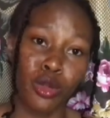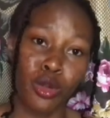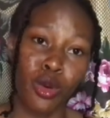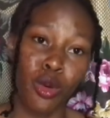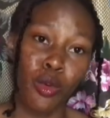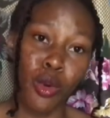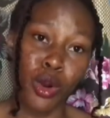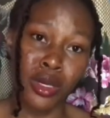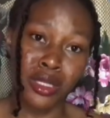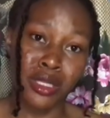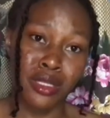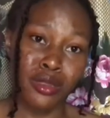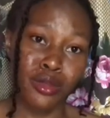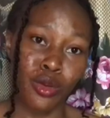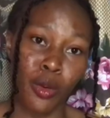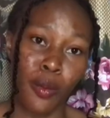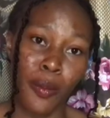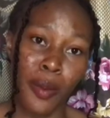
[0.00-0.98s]
Glow works
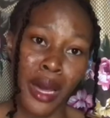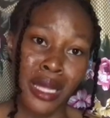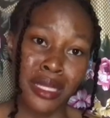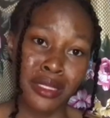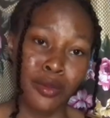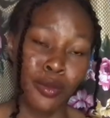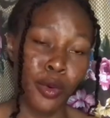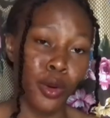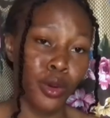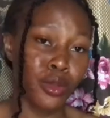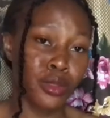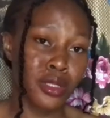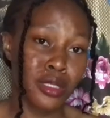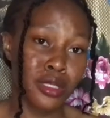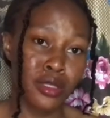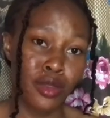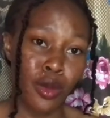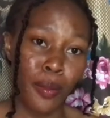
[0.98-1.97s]
in some parts, but
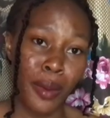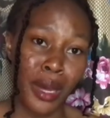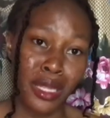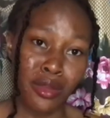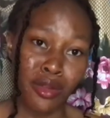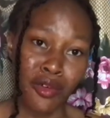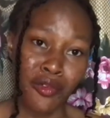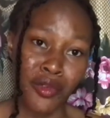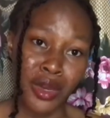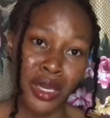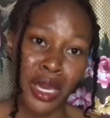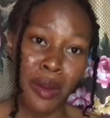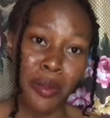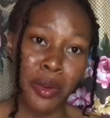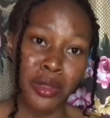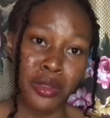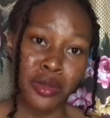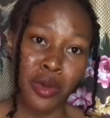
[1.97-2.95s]
in some part of
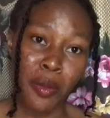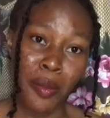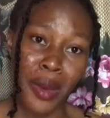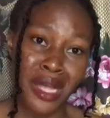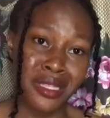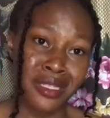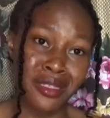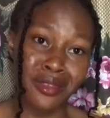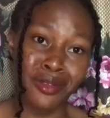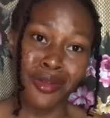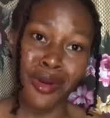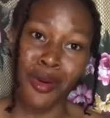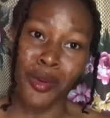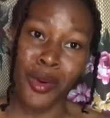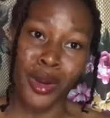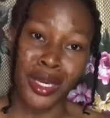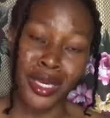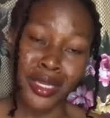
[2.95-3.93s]
Oye, but some parts is
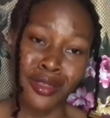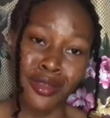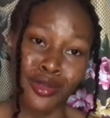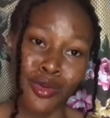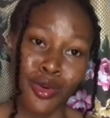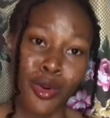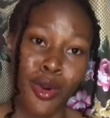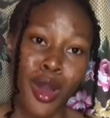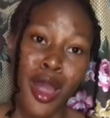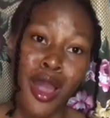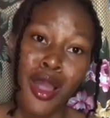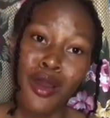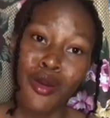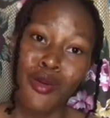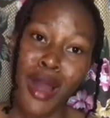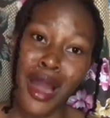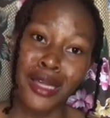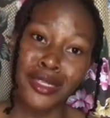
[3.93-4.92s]
not working. So
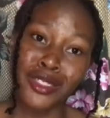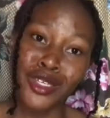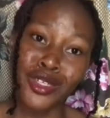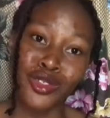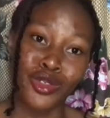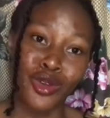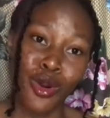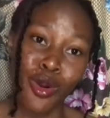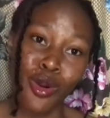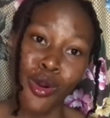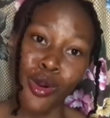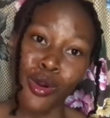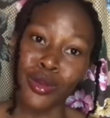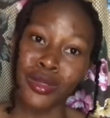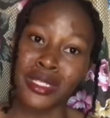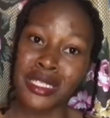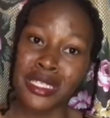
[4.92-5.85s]
go and change your